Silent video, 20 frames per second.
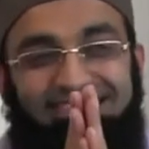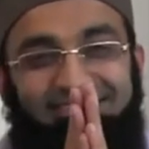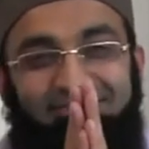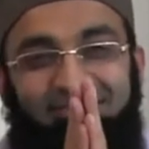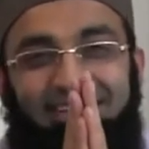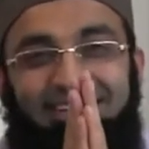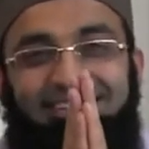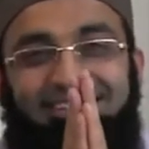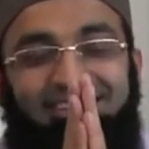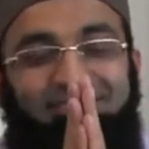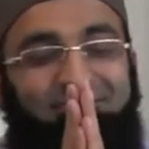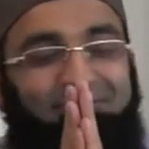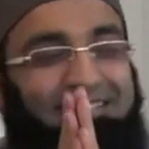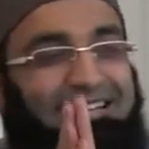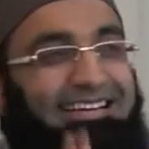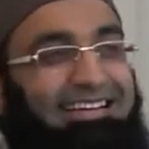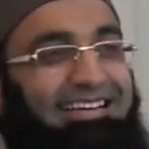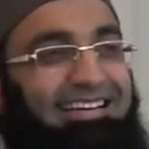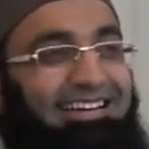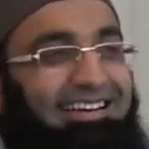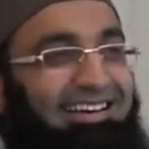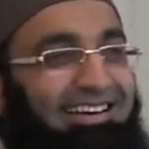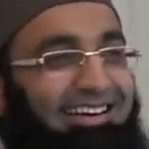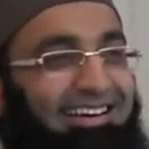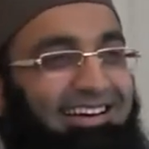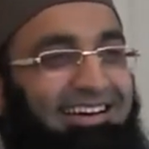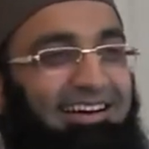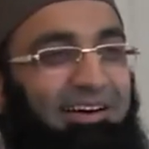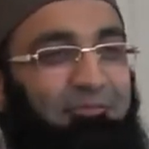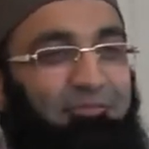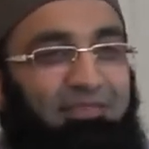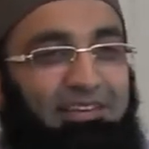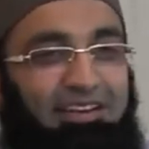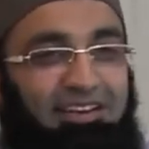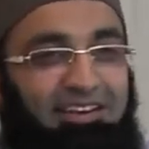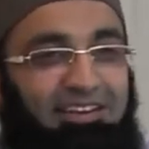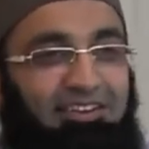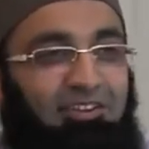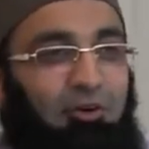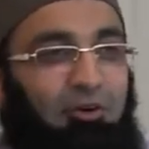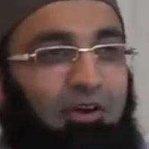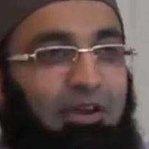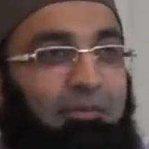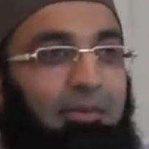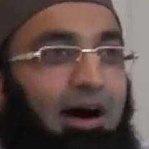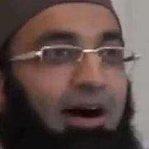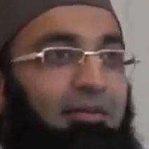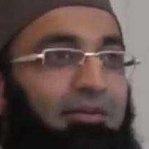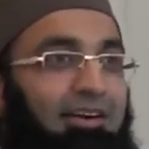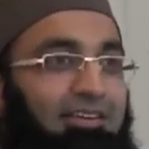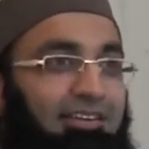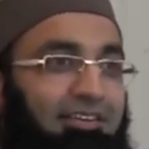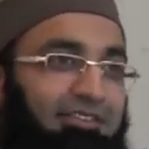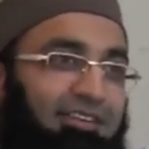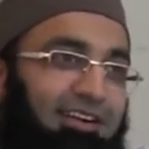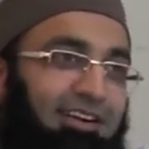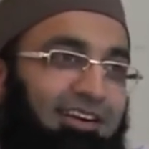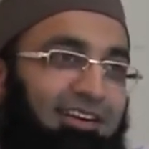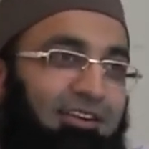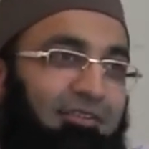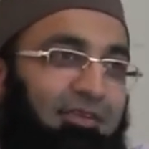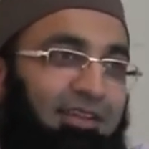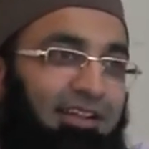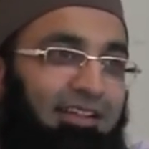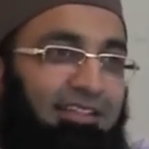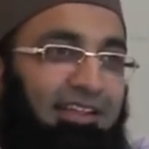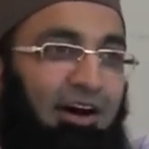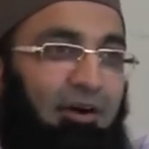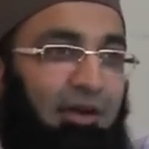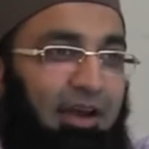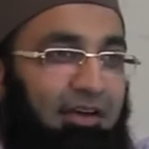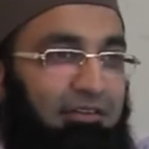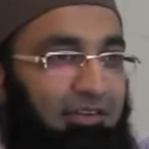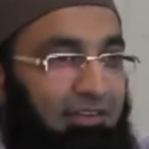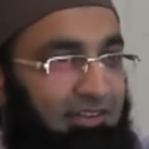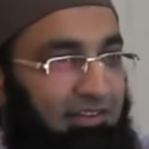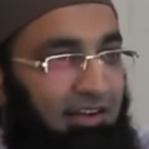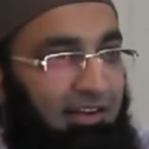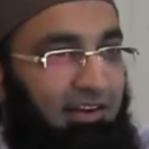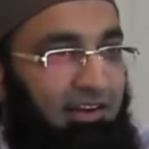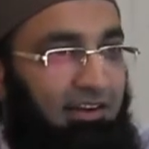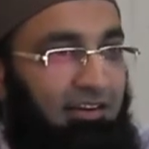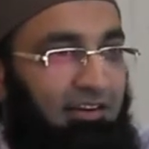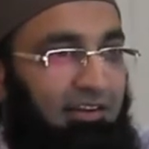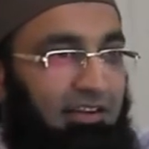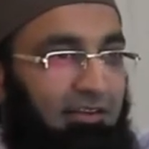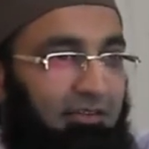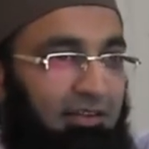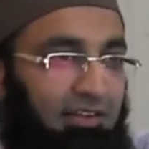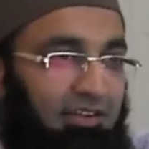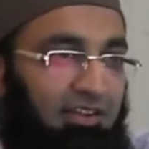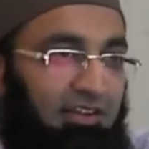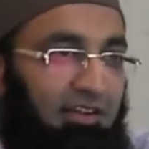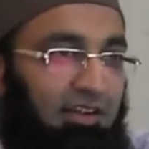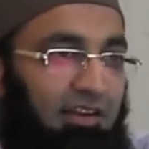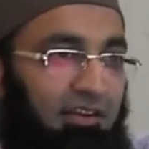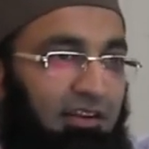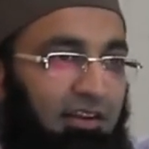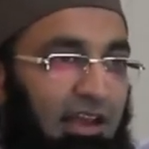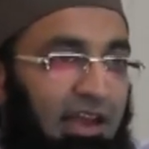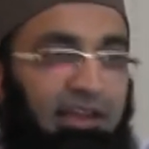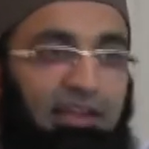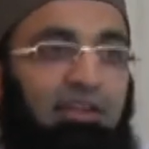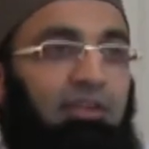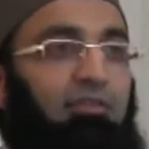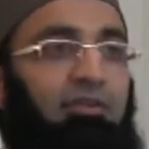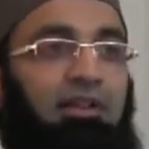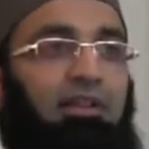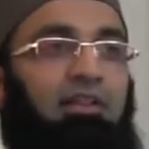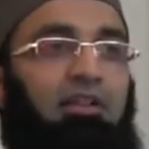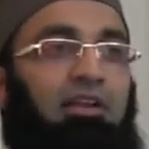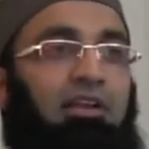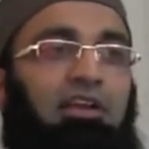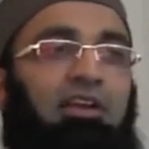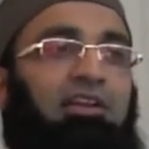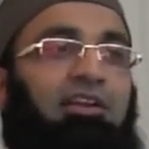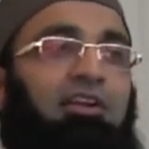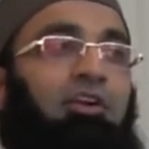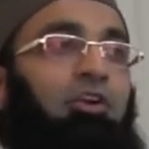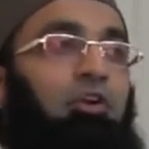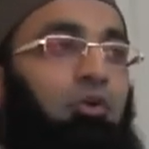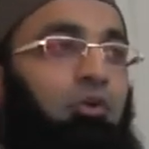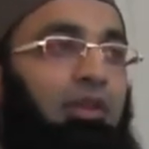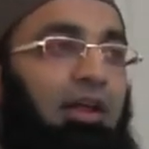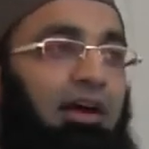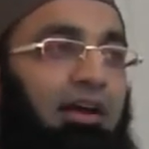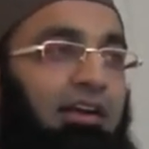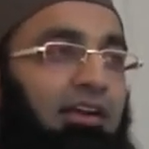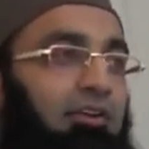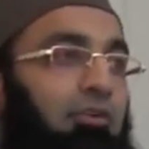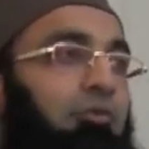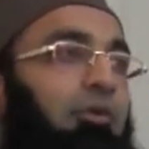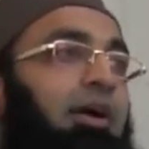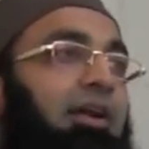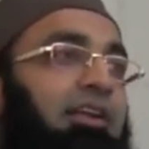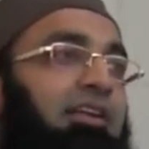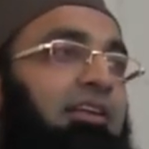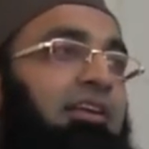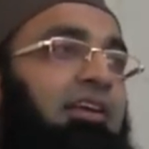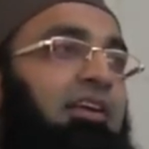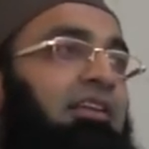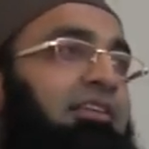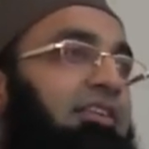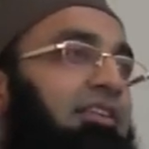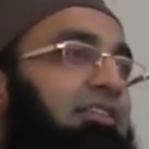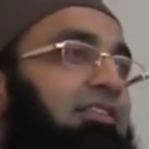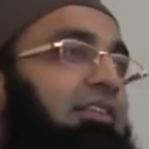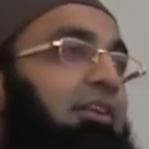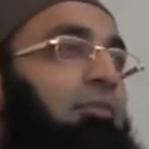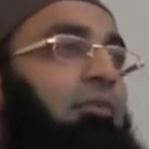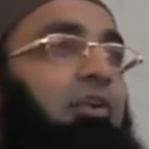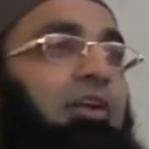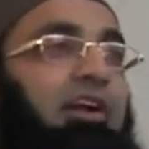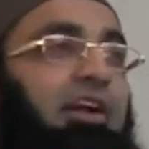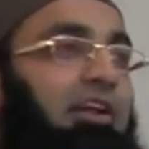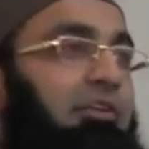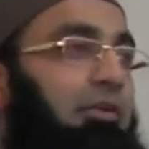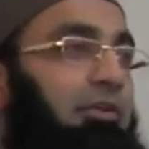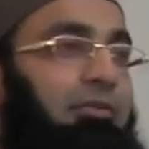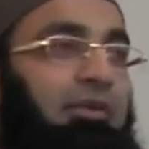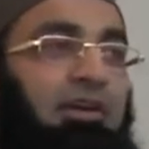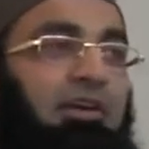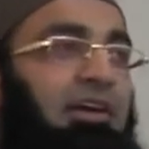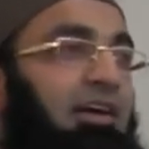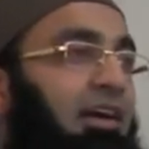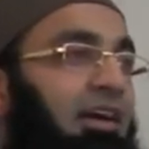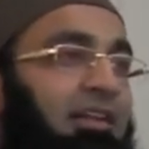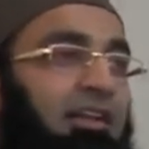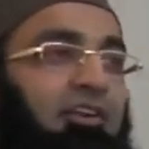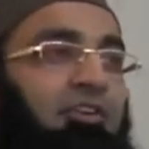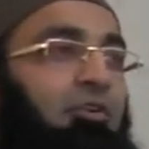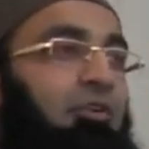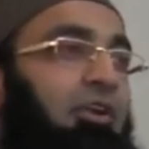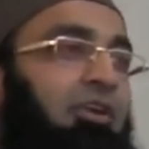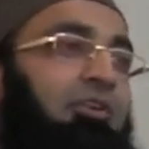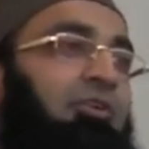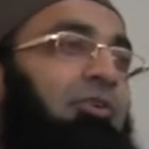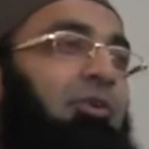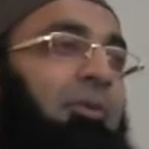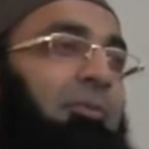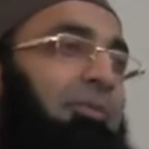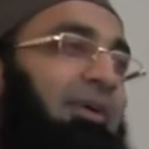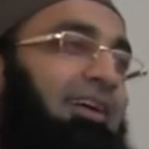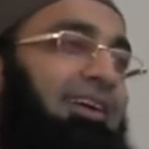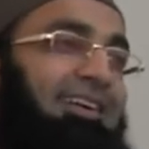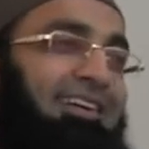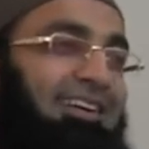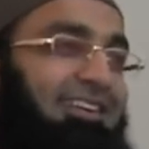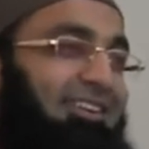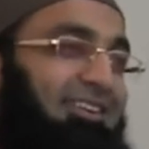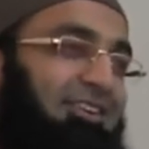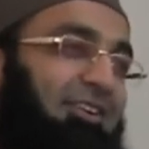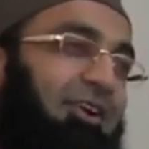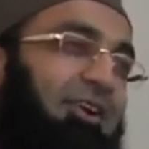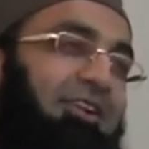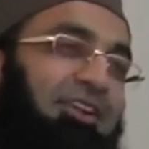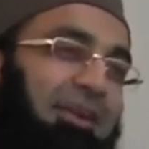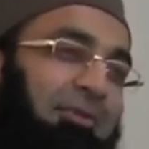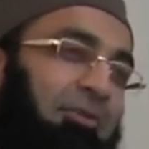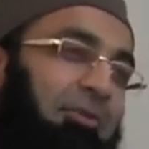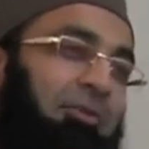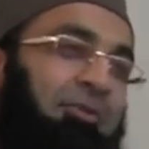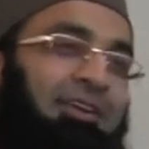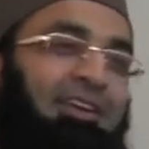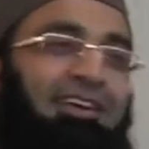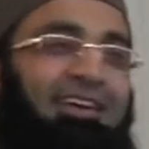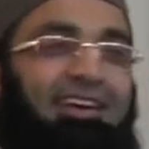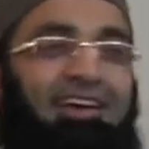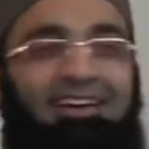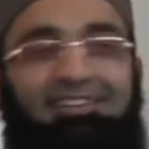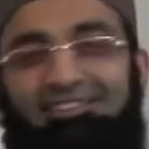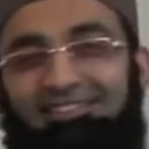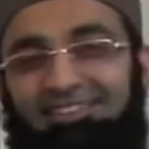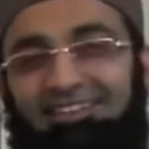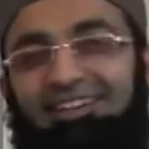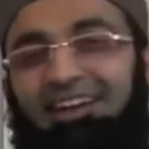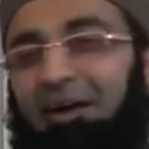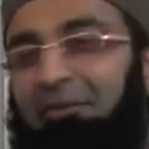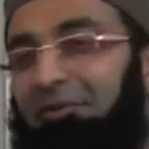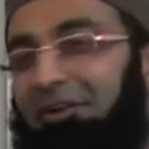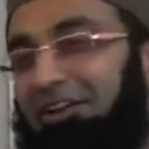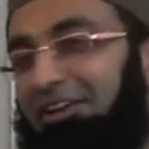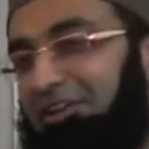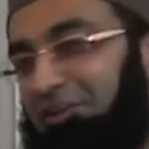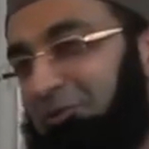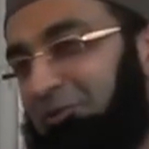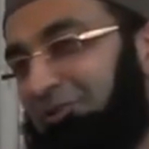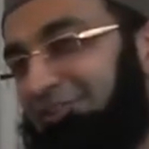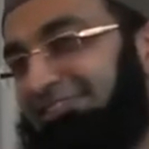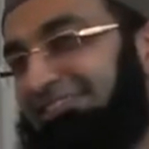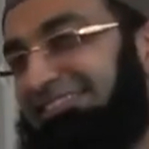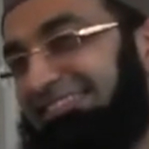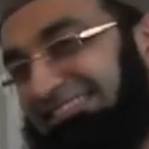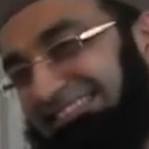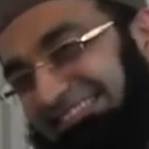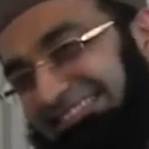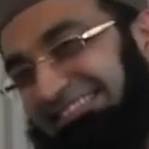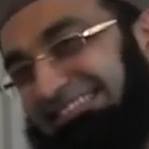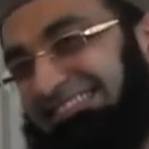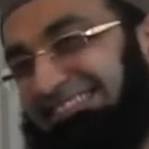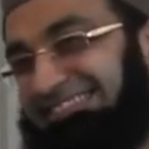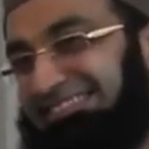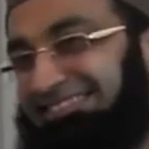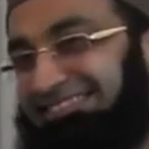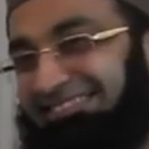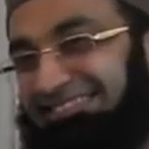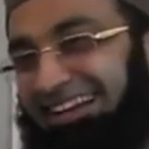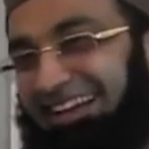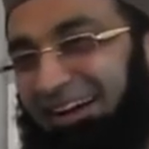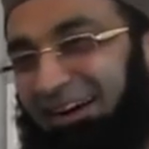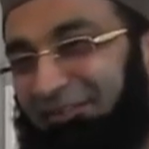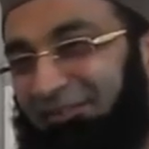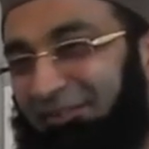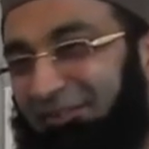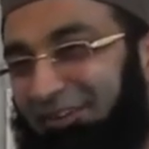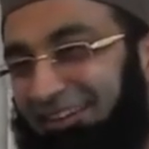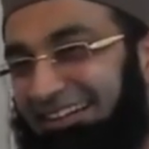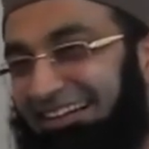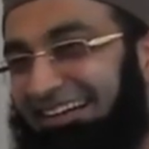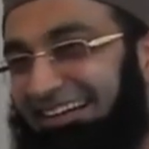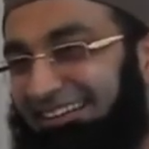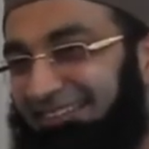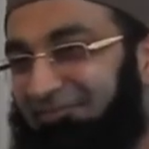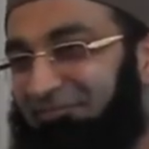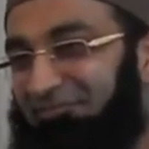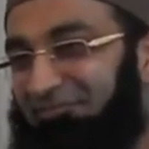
Please. Yeah. So Imam Asif Hirani will now have his son and he will say that, and he didn't do that. He didn't know anything. He's just communicating with me that today, you know, Abba, this girl came to me and she said, I'm really cute. Alhamdulillah.